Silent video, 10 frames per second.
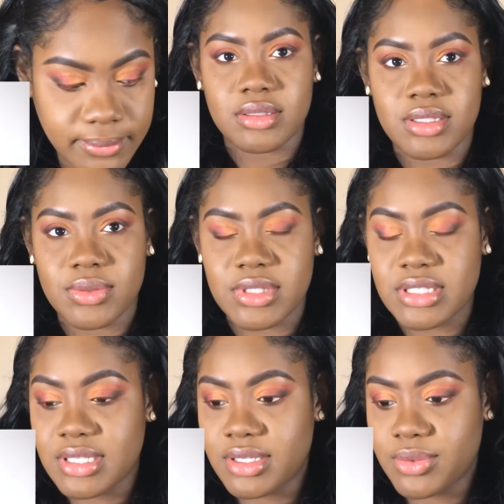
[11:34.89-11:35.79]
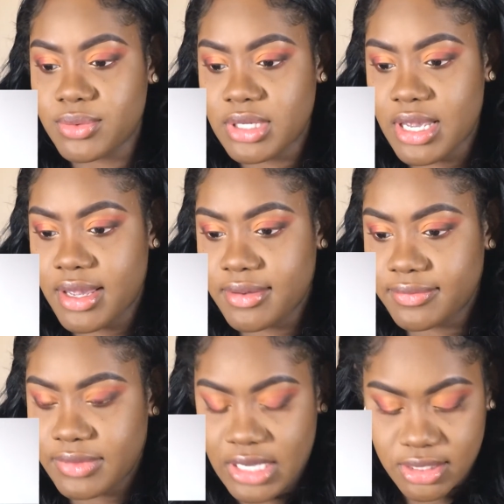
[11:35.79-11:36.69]
So since I don't
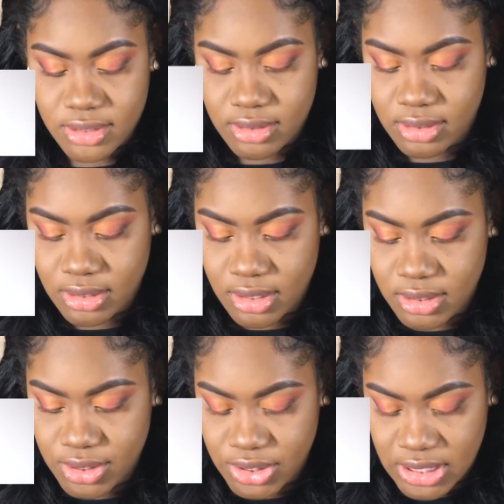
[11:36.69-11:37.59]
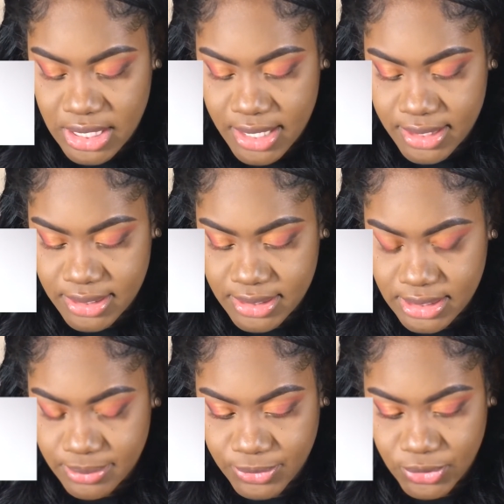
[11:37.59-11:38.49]
have that color she has,
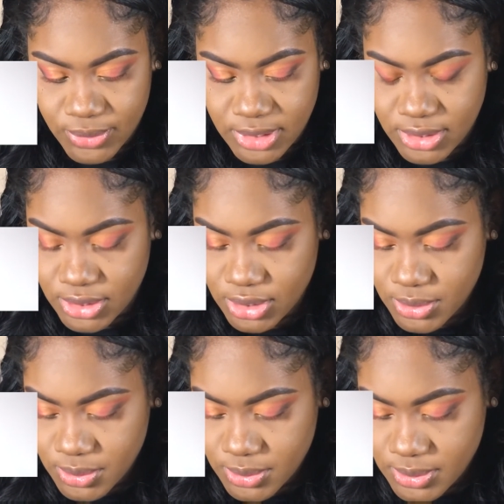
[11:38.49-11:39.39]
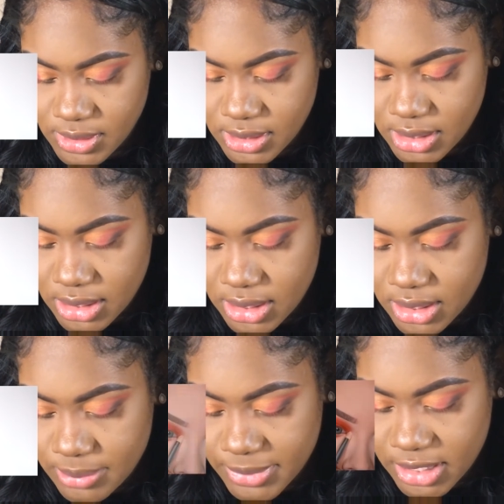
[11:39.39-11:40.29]
I'm going to use
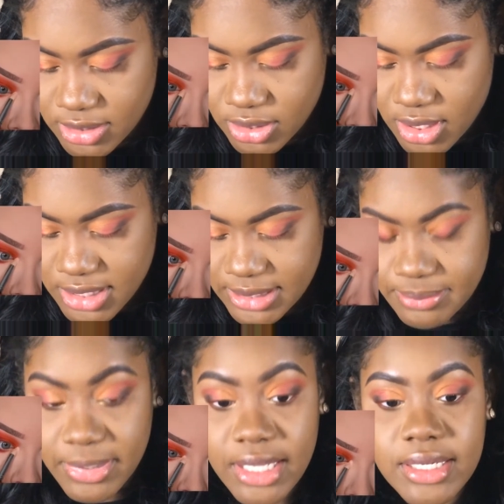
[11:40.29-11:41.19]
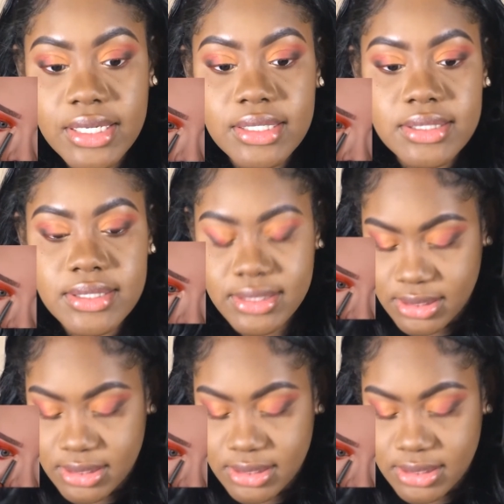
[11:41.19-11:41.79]
BH Cosmetics